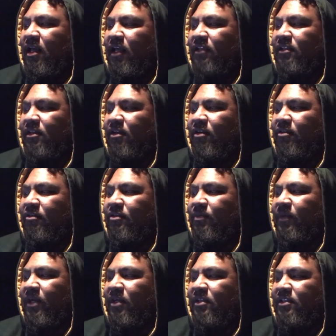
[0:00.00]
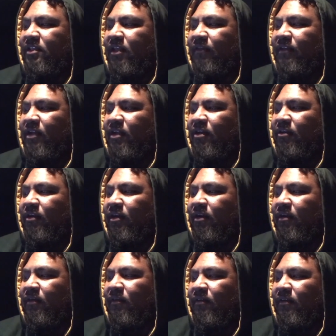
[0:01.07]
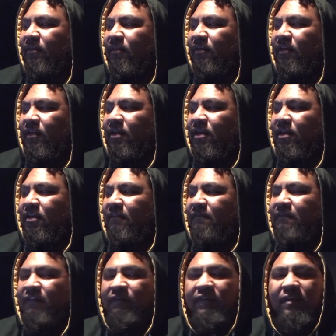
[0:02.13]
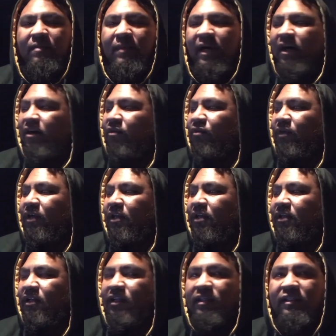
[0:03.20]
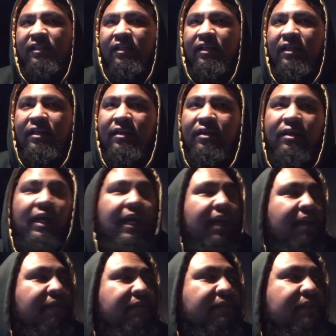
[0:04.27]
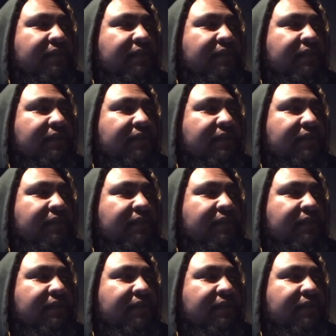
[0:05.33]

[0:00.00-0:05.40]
actually no, it was about a 750 mile run because I left